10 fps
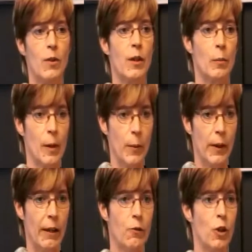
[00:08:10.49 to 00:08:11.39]
Some
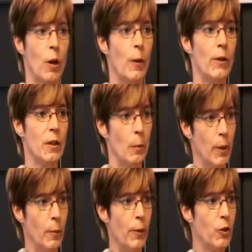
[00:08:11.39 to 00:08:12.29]
people have trouble, some
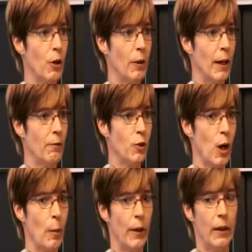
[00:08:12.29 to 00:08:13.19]
people don't have
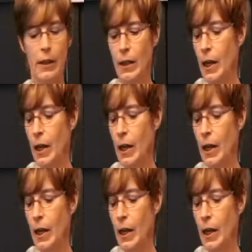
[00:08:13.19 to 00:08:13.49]
trouble.